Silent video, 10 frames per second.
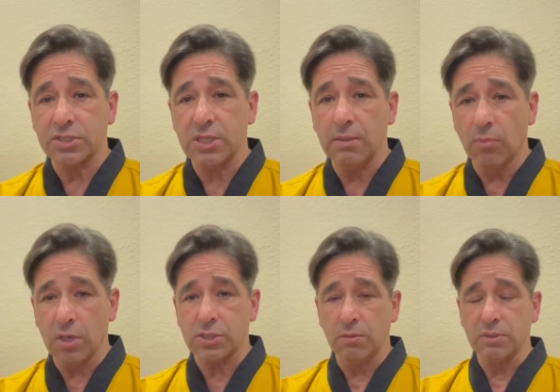team
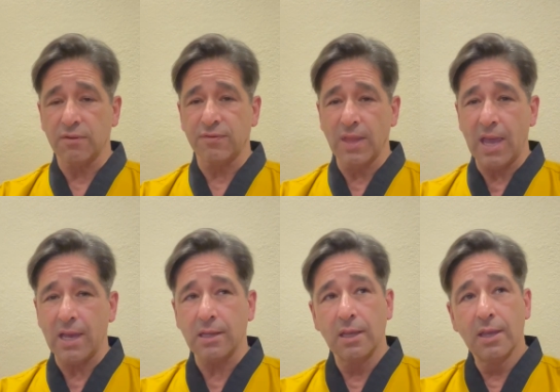march in with the
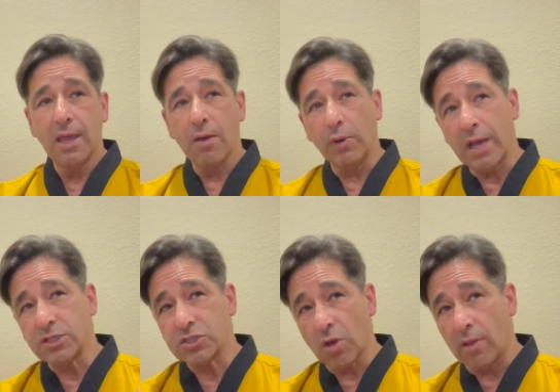flag. And when I
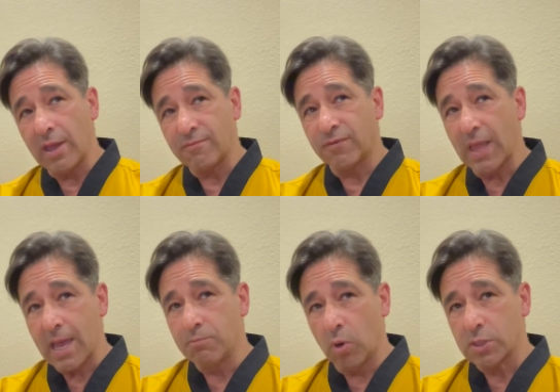saw that
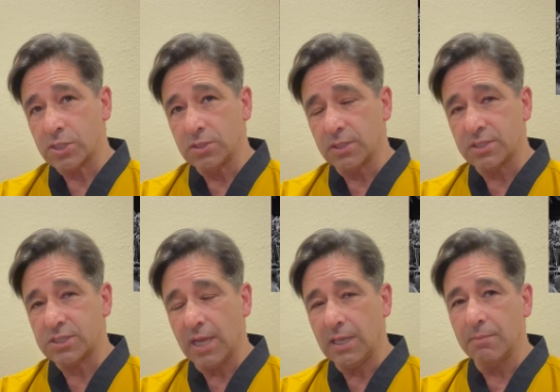flag march into the
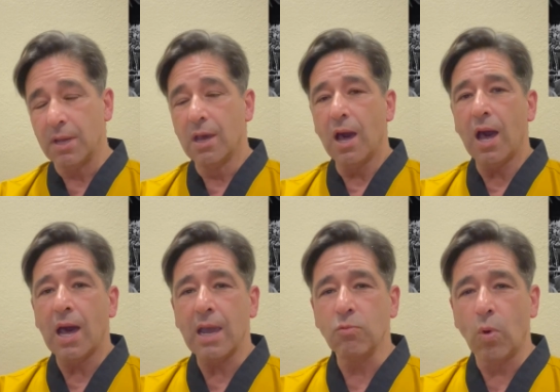stadium,
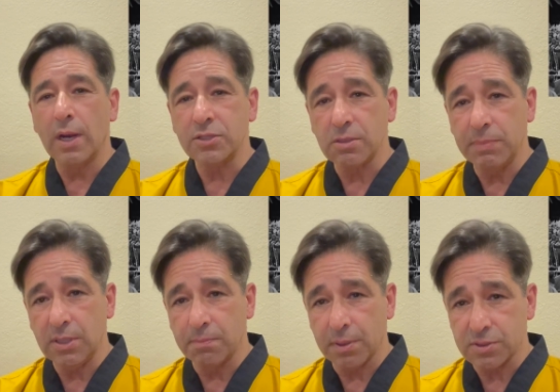I wanted to be
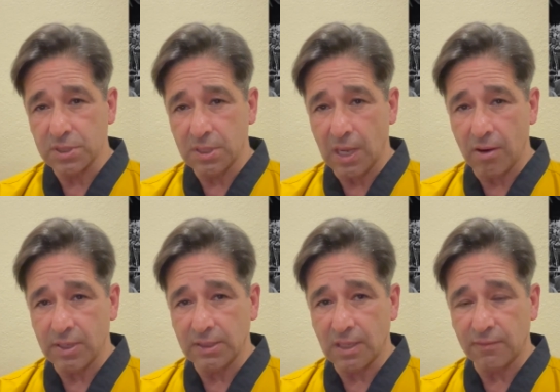the person
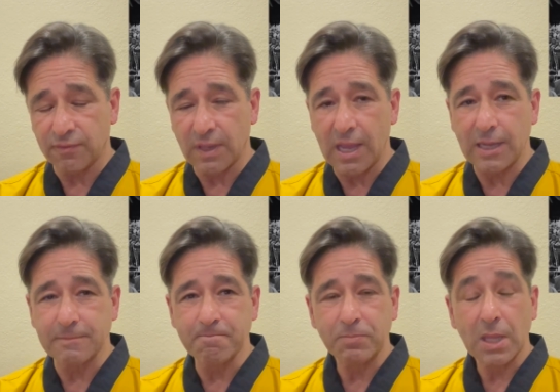carrying that flag.
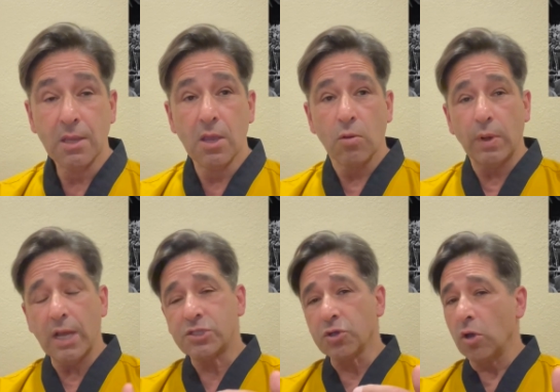When
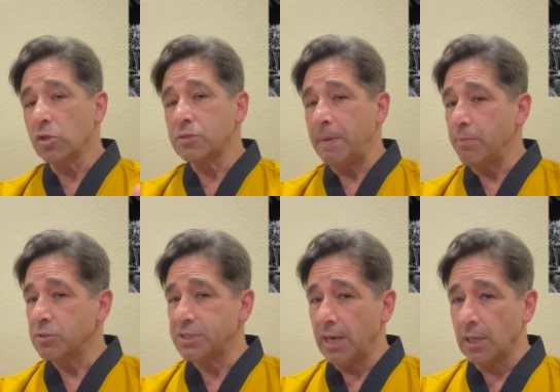I saw those people
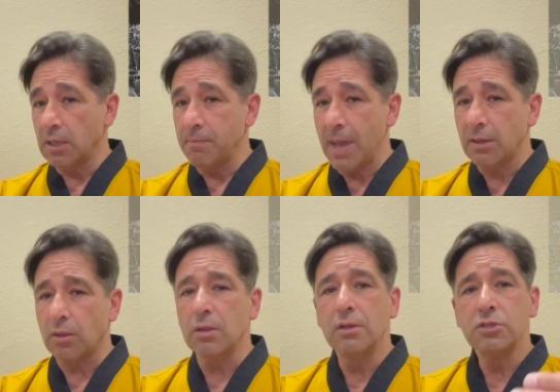standing on the
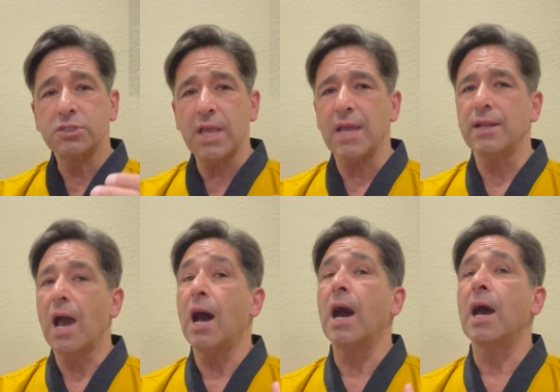medal stand,
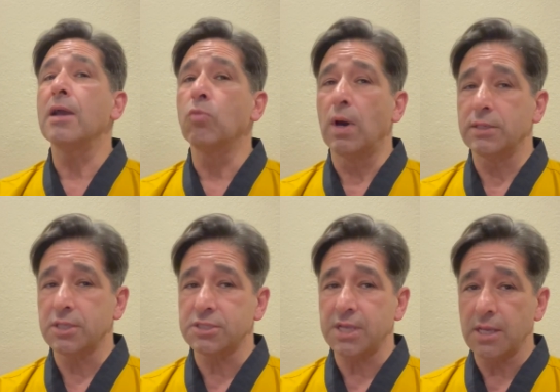I wanted
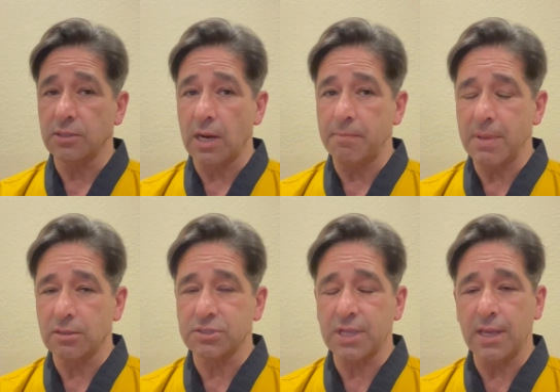to stand on that
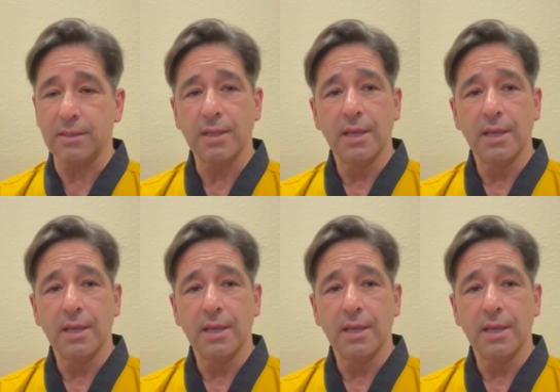medal stand.